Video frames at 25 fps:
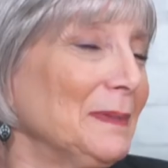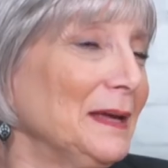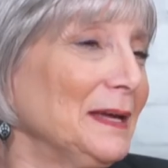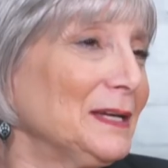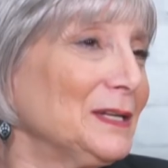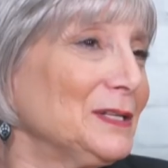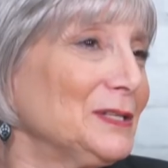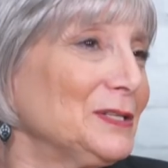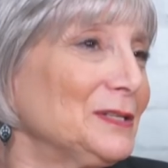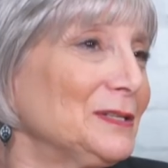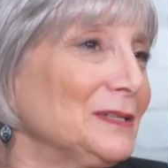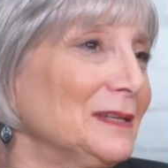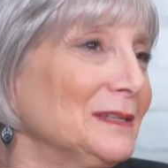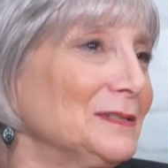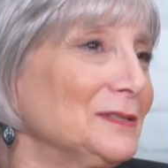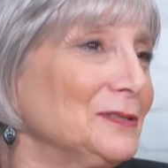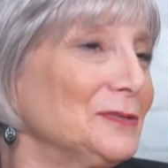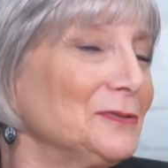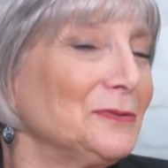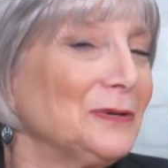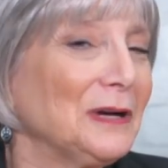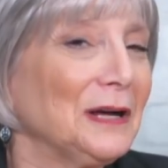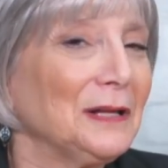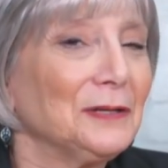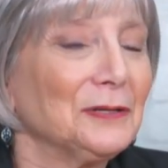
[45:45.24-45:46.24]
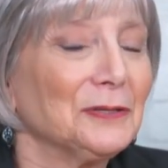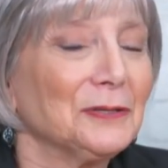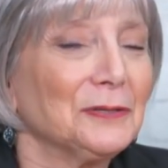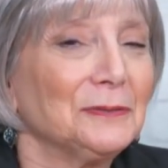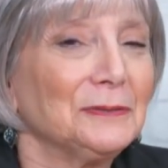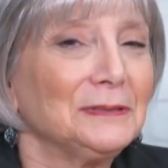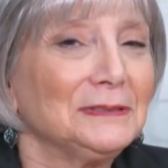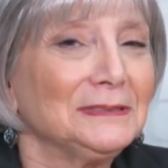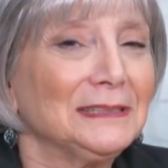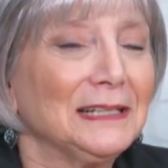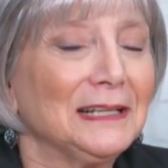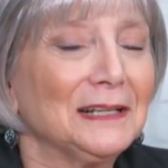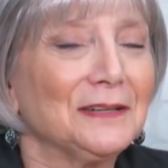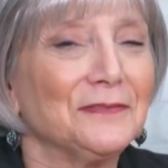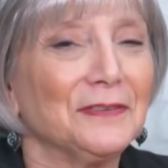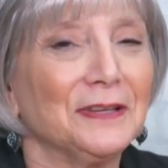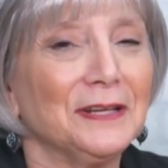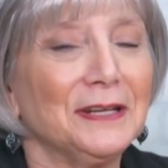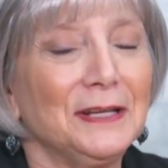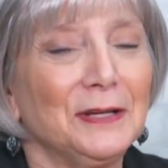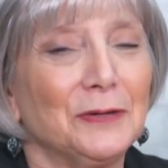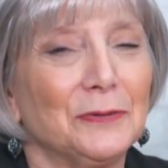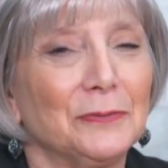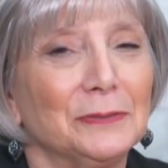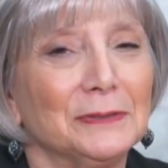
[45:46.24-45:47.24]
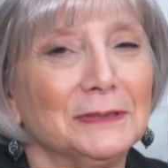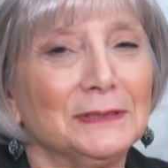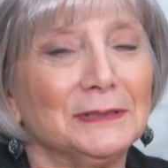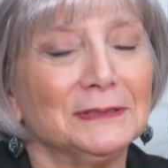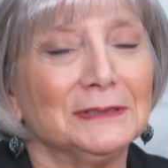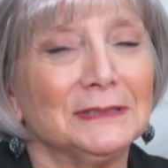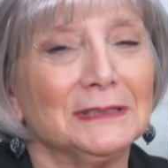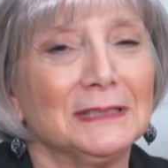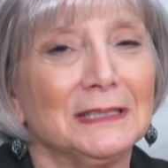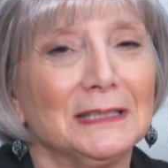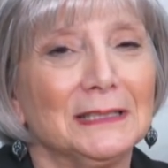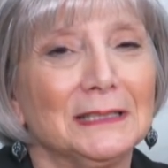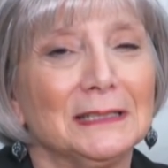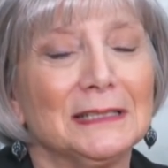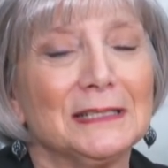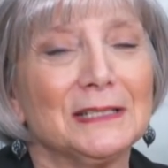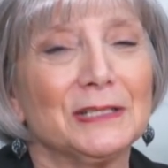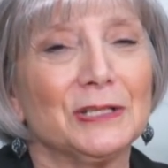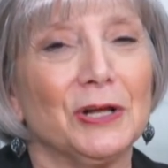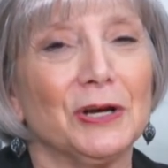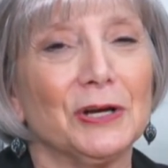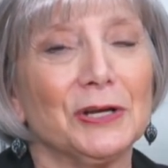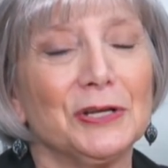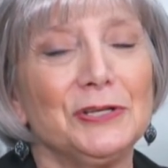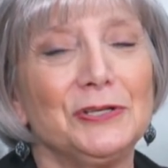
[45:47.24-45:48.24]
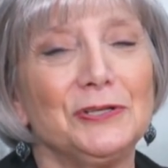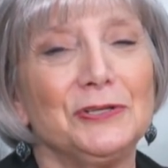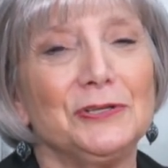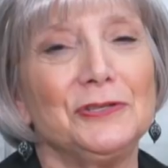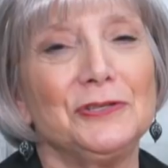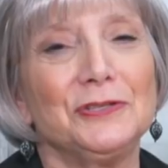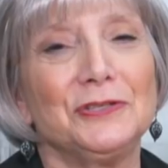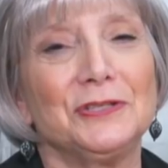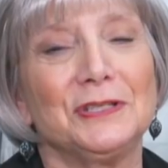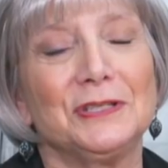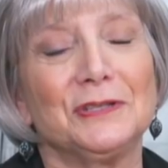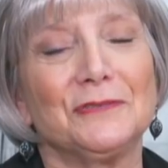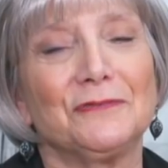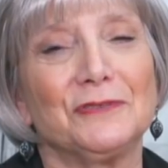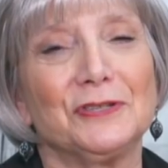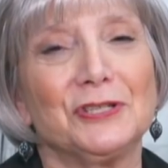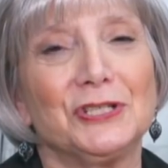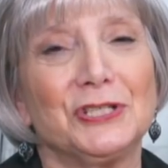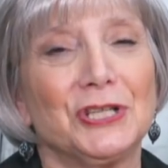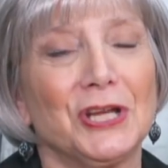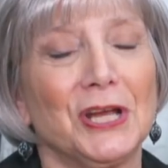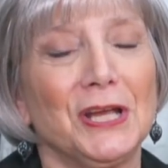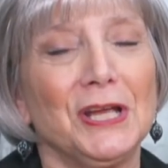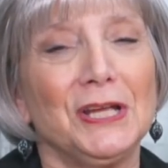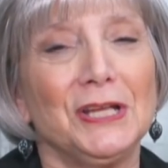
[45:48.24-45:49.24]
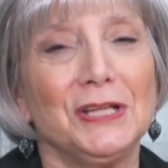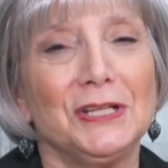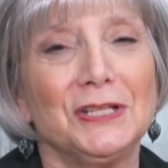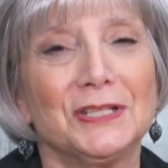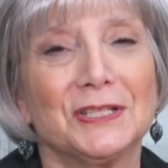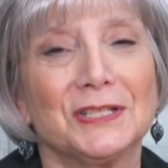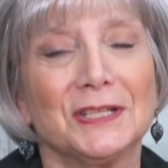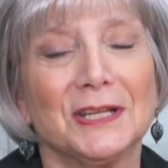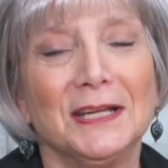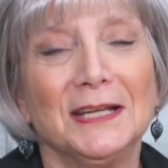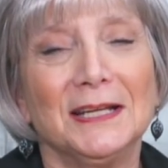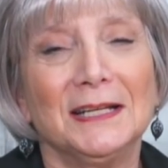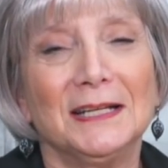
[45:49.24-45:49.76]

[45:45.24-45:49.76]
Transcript: make a two-color quilt out of any quilt uh, as long as you use different shades.